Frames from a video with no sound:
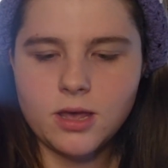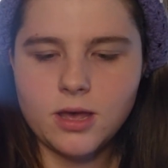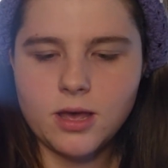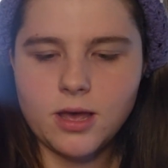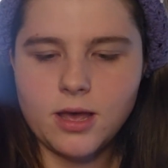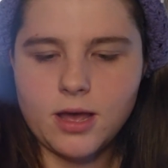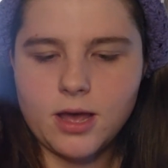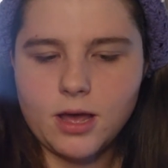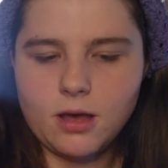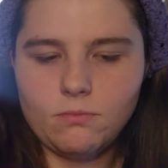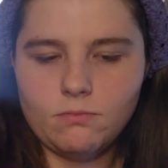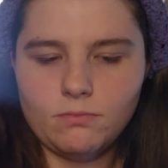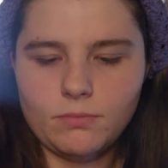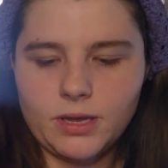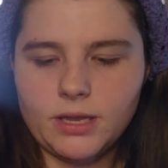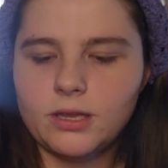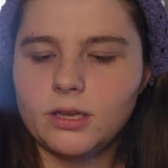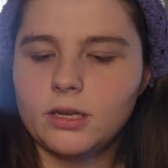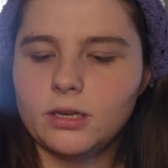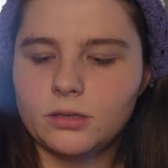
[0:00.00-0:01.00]

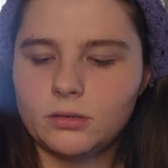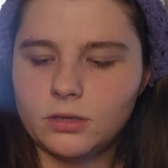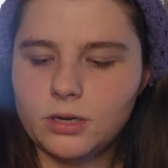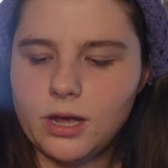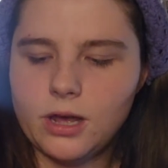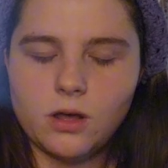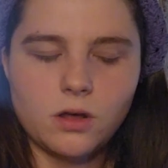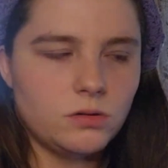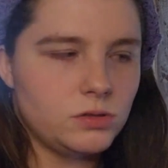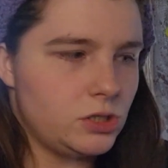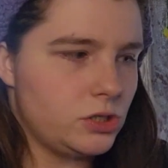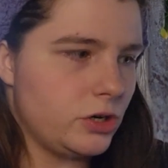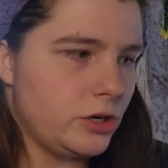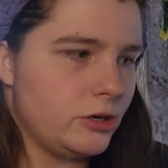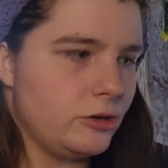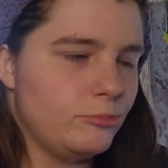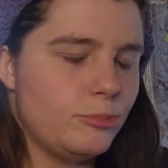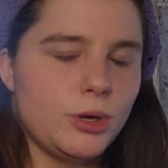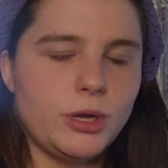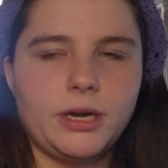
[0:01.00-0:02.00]
and then I'll
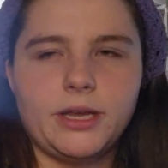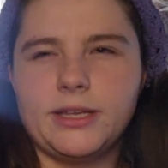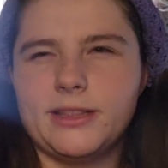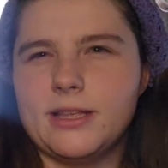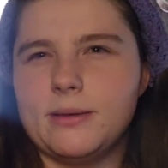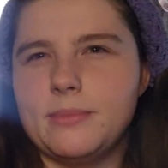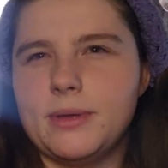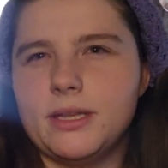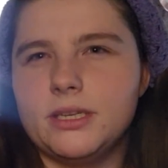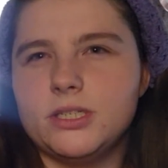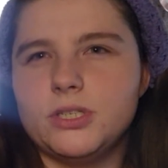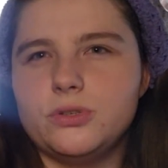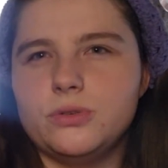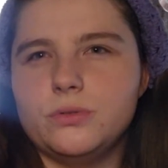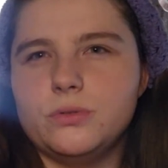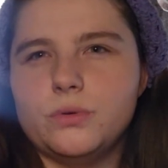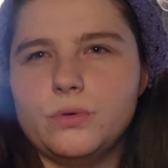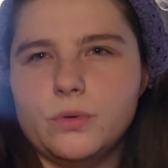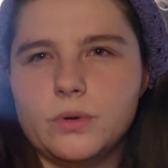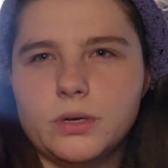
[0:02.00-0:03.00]
start putting them
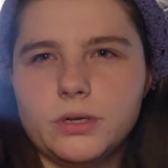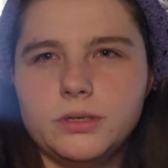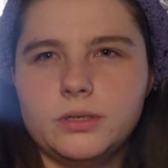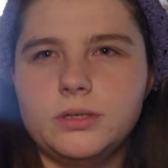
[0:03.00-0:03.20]
into